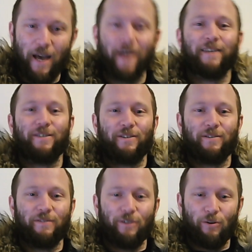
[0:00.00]

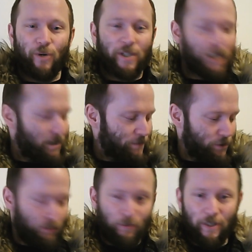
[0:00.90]
as the Norse
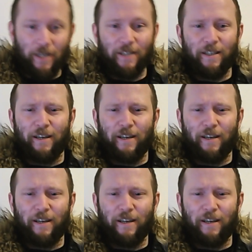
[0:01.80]
often do, and yes,